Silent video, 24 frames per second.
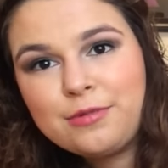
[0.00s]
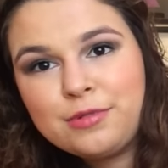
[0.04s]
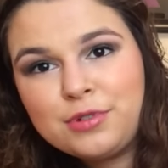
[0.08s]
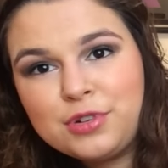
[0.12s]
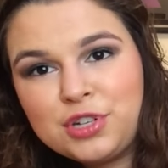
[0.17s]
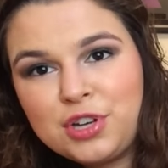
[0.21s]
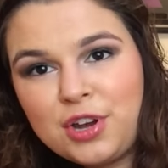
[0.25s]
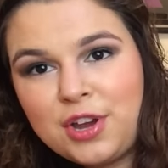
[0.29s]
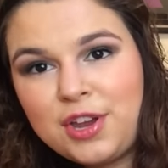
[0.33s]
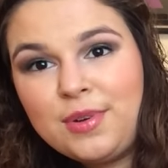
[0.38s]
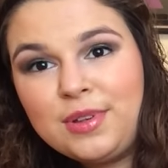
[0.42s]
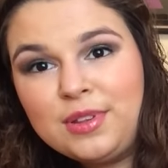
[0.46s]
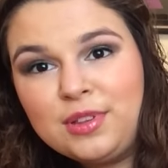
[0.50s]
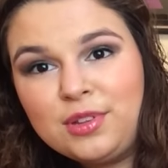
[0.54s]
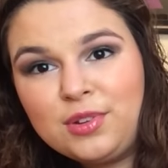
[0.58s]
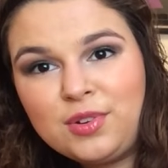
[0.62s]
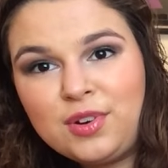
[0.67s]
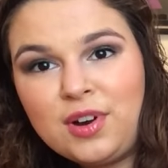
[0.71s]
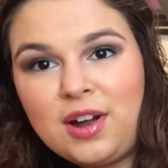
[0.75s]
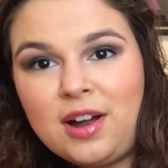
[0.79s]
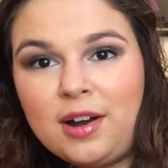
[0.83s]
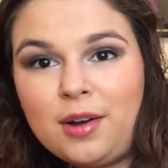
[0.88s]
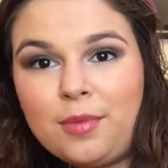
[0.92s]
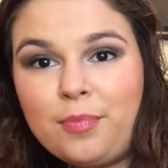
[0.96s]
I will show you in
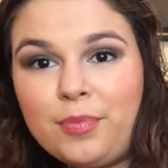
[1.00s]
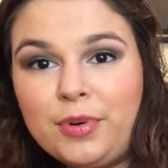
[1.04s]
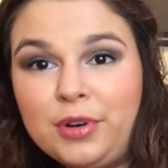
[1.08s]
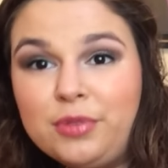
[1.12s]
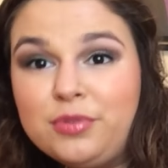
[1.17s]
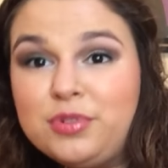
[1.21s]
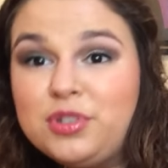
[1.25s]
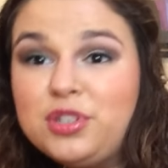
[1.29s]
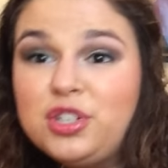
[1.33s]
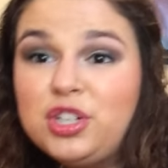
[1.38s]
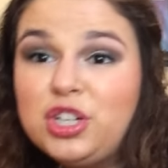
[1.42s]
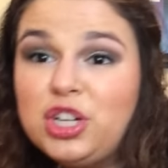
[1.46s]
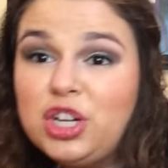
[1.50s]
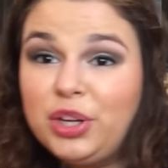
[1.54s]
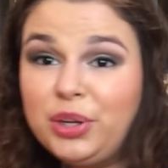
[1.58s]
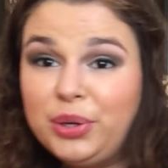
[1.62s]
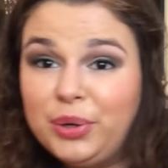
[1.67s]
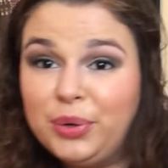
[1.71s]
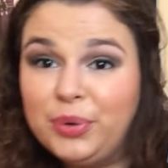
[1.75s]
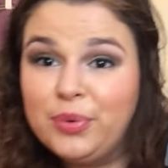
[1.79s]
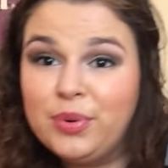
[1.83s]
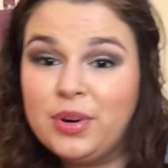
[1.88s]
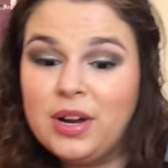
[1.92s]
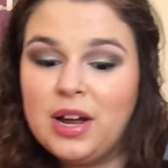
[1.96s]
Lorac Pro
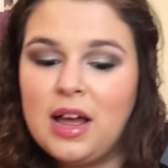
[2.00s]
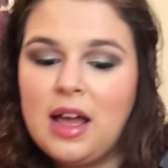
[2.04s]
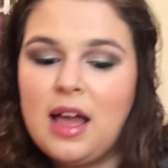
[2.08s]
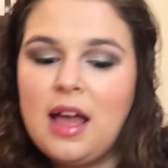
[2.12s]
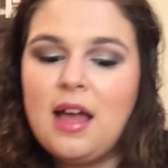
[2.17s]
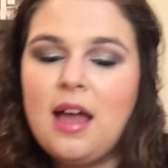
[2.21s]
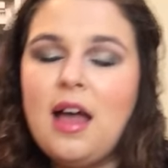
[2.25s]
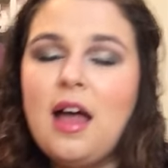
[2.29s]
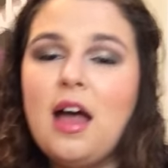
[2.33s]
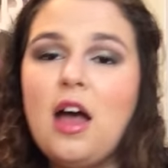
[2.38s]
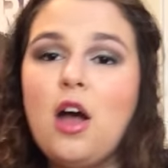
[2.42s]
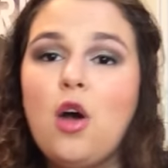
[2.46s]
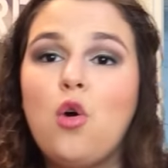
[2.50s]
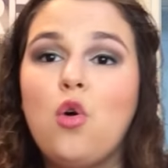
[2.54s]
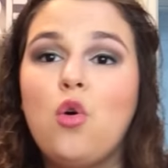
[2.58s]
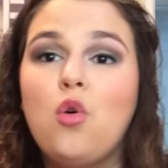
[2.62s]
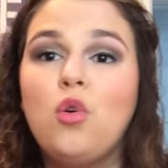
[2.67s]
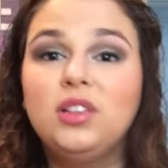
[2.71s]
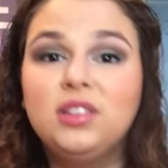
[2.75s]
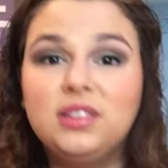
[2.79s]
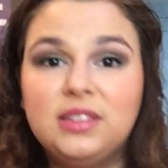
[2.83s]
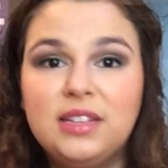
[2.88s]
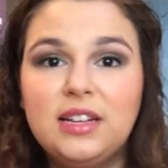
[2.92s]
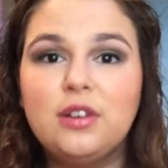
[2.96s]
2,
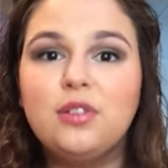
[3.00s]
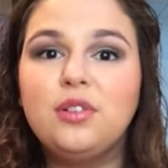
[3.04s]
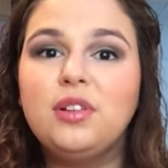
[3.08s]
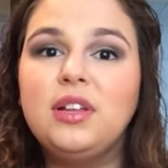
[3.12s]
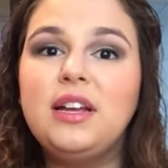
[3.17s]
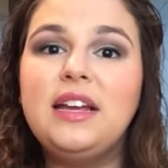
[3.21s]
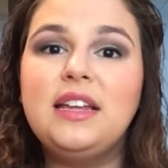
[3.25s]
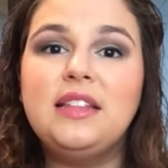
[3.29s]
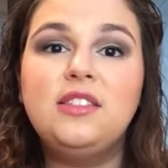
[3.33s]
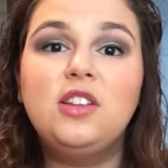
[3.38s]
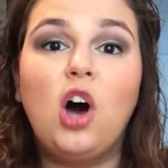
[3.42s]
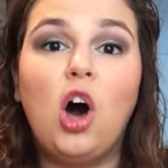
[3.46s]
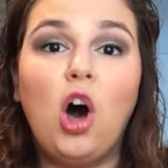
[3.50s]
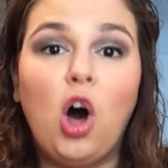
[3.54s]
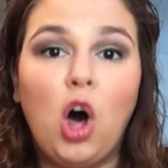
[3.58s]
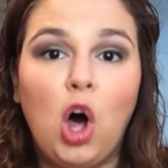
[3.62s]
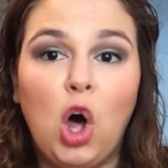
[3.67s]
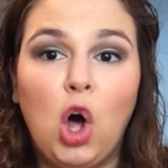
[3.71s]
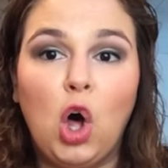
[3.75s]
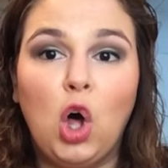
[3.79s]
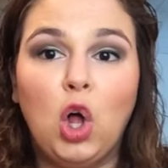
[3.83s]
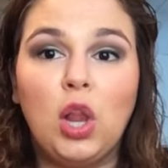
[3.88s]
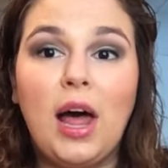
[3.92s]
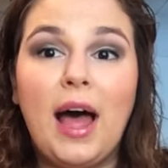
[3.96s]
literally in the
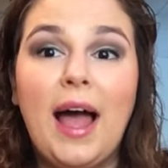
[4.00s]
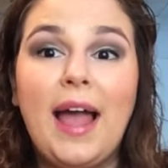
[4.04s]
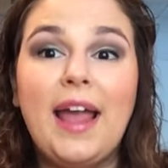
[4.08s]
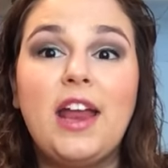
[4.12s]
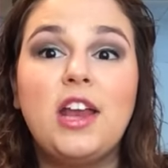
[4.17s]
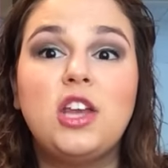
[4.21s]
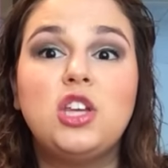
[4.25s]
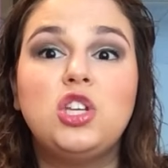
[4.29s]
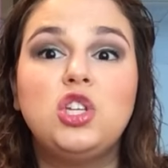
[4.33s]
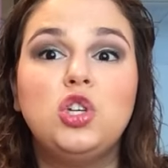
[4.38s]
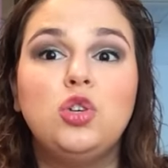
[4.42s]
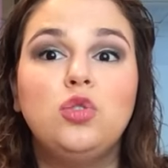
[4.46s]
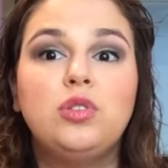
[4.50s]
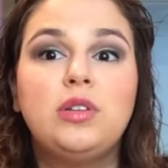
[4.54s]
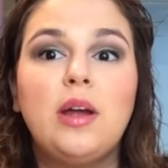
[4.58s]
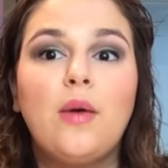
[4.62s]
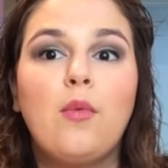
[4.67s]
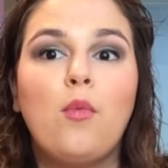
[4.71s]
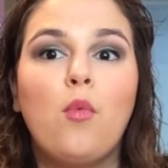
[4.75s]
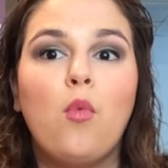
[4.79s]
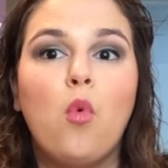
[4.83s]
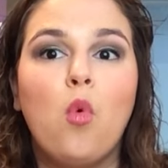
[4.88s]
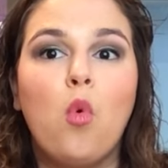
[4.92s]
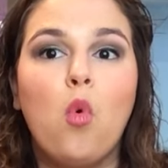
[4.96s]
haul, I had used
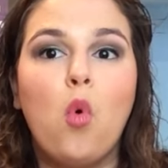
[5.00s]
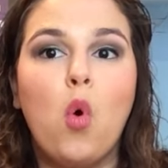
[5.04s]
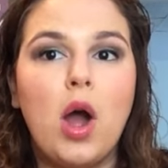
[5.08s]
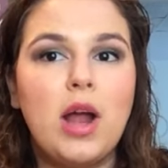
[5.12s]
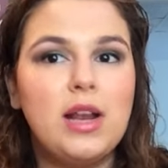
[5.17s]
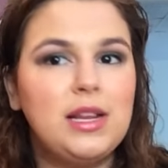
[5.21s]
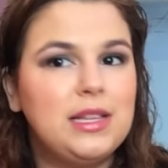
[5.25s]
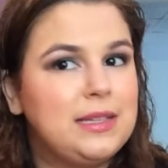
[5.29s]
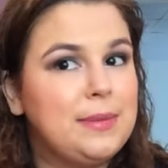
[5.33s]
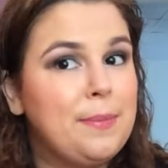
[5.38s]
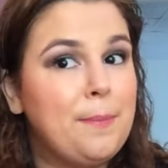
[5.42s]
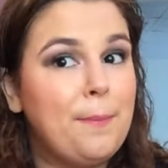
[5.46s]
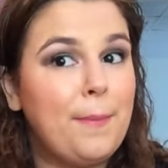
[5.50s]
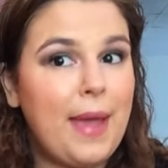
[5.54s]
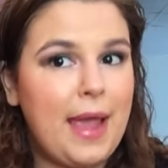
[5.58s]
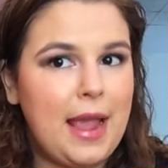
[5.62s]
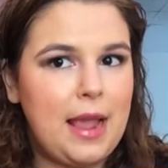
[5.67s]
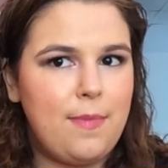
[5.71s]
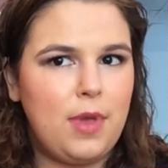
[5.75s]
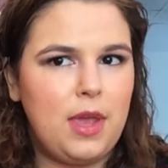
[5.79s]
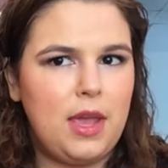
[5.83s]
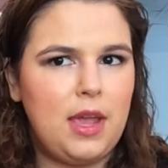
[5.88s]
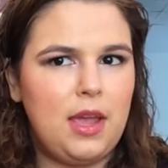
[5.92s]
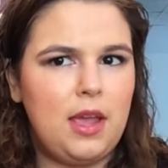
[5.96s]
it once,
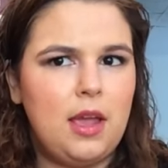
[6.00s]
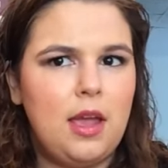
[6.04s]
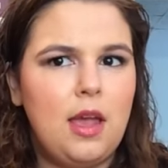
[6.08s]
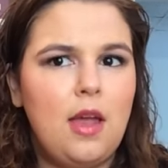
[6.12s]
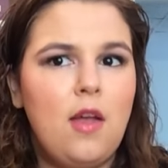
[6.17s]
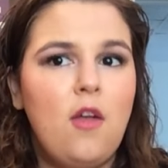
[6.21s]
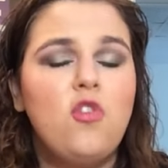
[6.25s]
maybe.